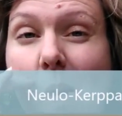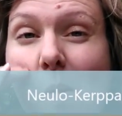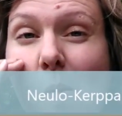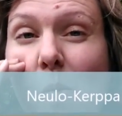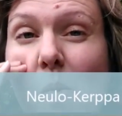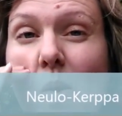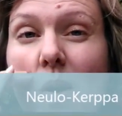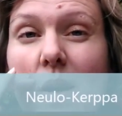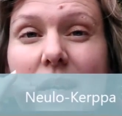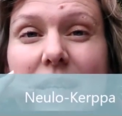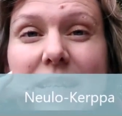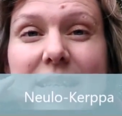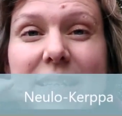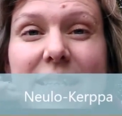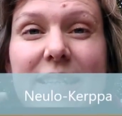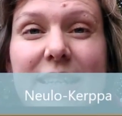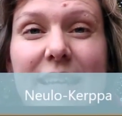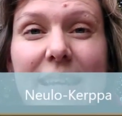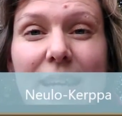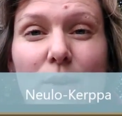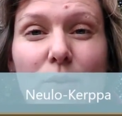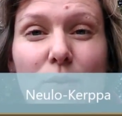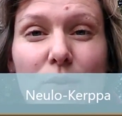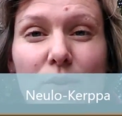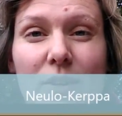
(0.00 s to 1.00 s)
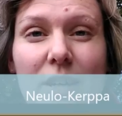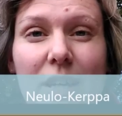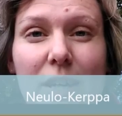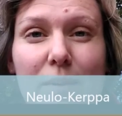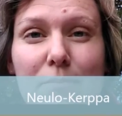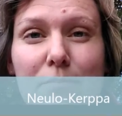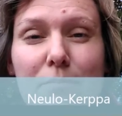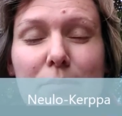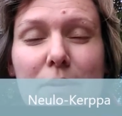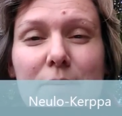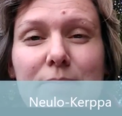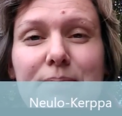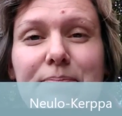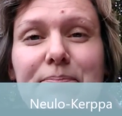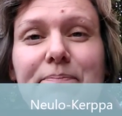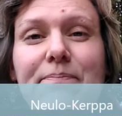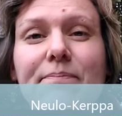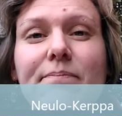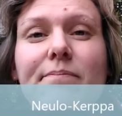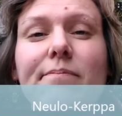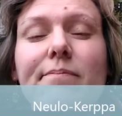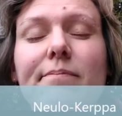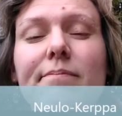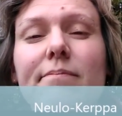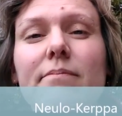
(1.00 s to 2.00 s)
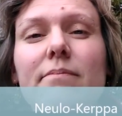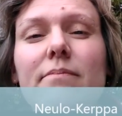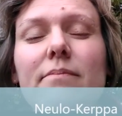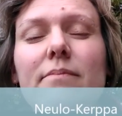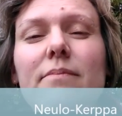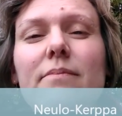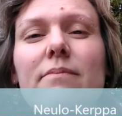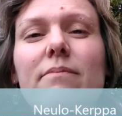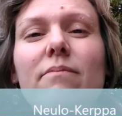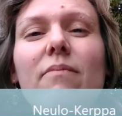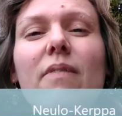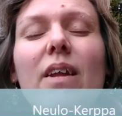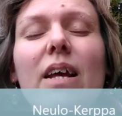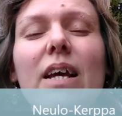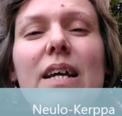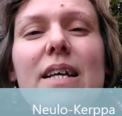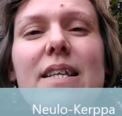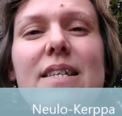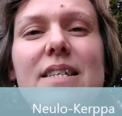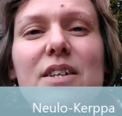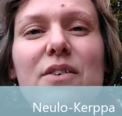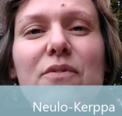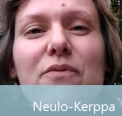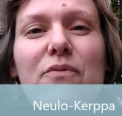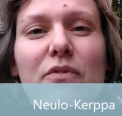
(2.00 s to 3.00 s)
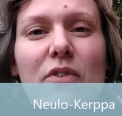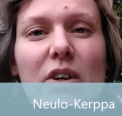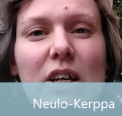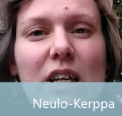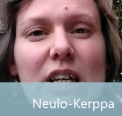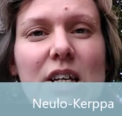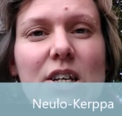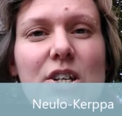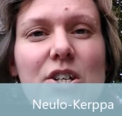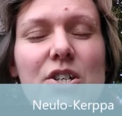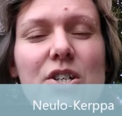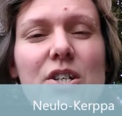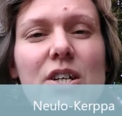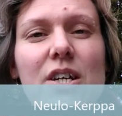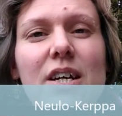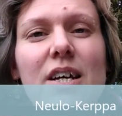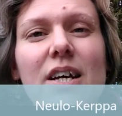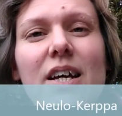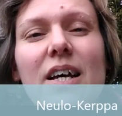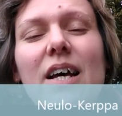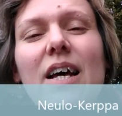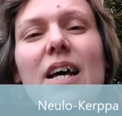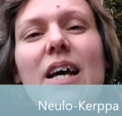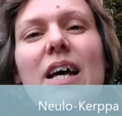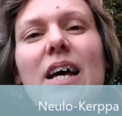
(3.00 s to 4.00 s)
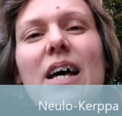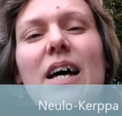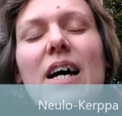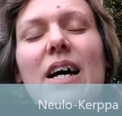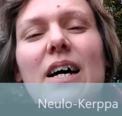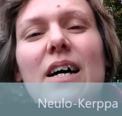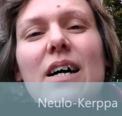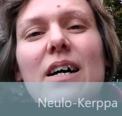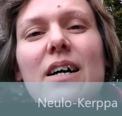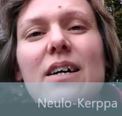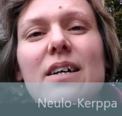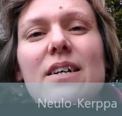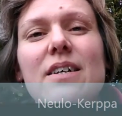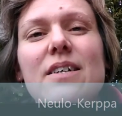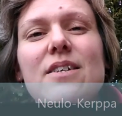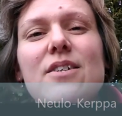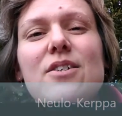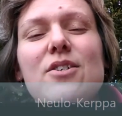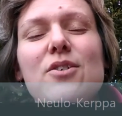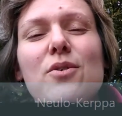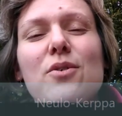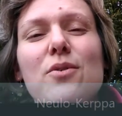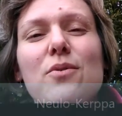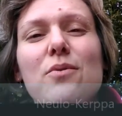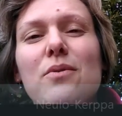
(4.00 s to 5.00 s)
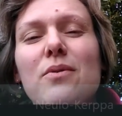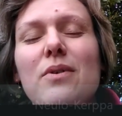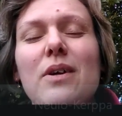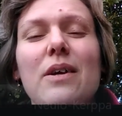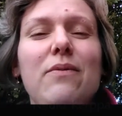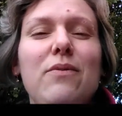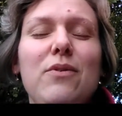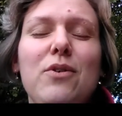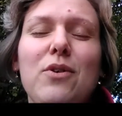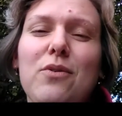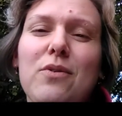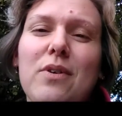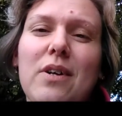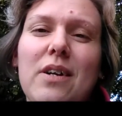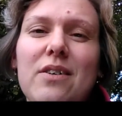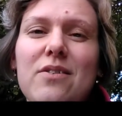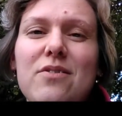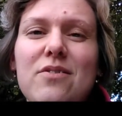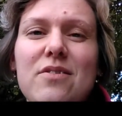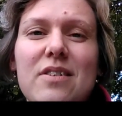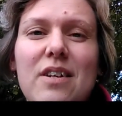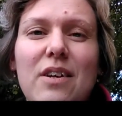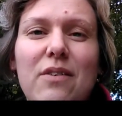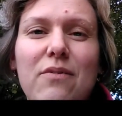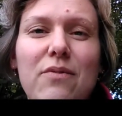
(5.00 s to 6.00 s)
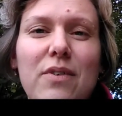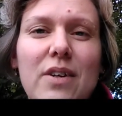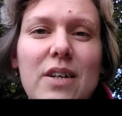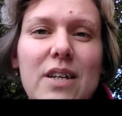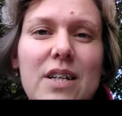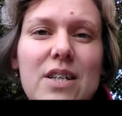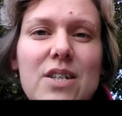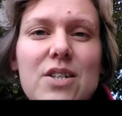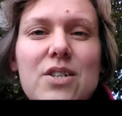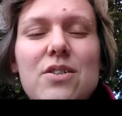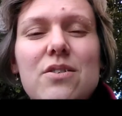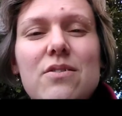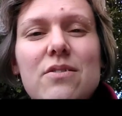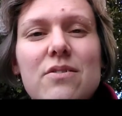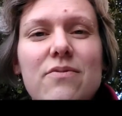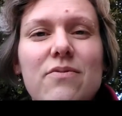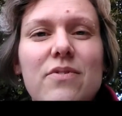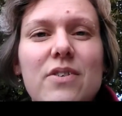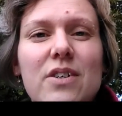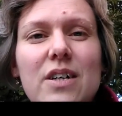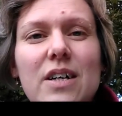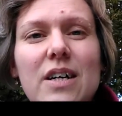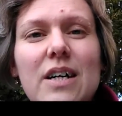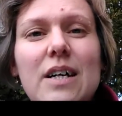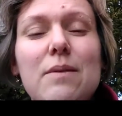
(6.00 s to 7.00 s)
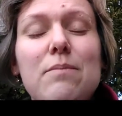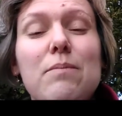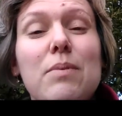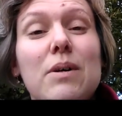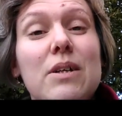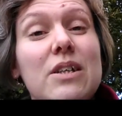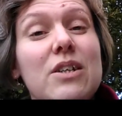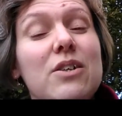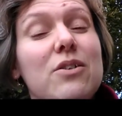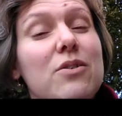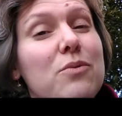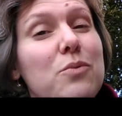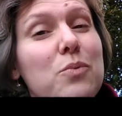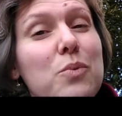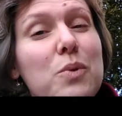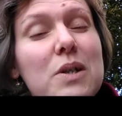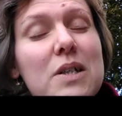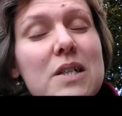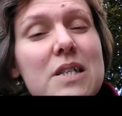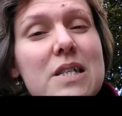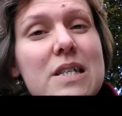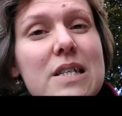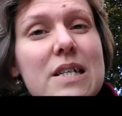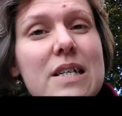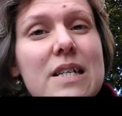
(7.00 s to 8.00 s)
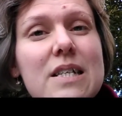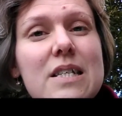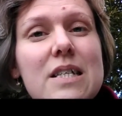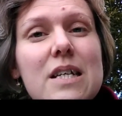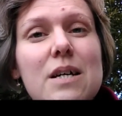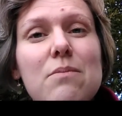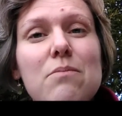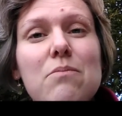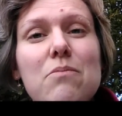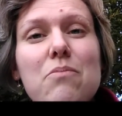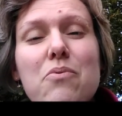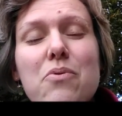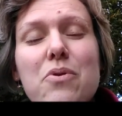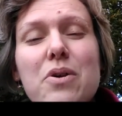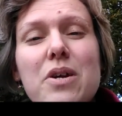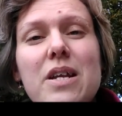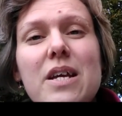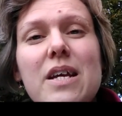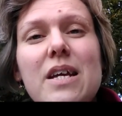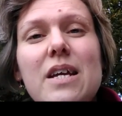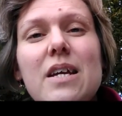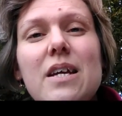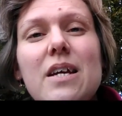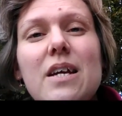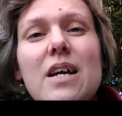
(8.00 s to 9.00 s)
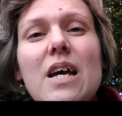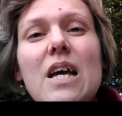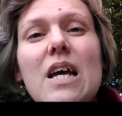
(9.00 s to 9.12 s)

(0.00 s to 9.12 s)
was Neulo-Kerppa. It's in Finnish. Uh, so if you don't understand Finnish, fine, but you will see some pretty